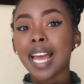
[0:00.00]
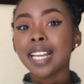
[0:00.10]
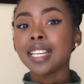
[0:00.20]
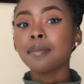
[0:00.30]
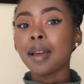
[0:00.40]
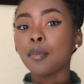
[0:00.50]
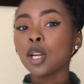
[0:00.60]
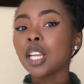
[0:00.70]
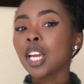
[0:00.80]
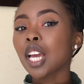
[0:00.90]
and in my
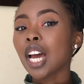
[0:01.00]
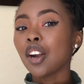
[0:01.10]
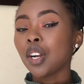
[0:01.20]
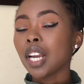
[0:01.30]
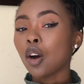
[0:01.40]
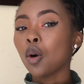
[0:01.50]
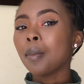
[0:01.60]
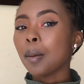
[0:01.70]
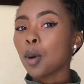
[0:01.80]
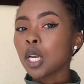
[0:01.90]
modeling career or
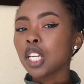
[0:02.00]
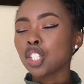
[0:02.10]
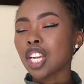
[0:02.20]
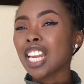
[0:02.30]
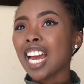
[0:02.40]
my modeling journey,